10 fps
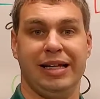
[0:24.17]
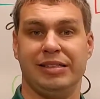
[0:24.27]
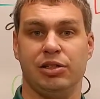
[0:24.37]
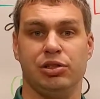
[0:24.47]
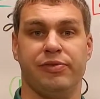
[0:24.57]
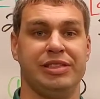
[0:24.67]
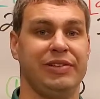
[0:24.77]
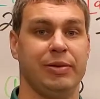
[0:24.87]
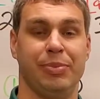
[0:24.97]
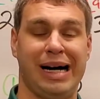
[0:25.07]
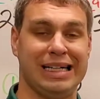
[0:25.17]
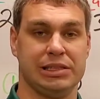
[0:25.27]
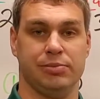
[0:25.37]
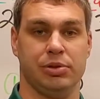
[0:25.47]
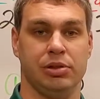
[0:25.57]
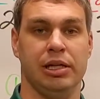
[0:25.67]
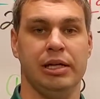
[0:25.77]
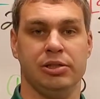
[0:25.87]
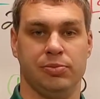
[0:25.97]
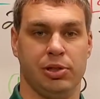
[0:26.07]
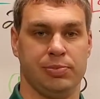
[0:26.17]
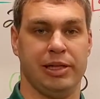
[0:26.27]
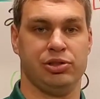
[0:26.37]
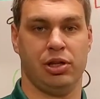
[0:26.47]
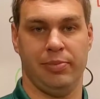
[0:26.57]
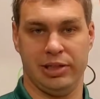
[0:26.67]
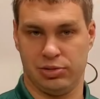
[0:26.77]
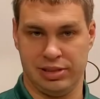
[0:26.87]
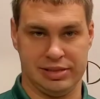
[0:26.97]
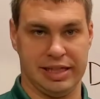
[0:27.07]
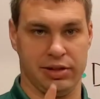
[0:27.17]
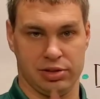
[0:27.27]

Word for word: That tells you if it's even possible to multiply certain matrices together.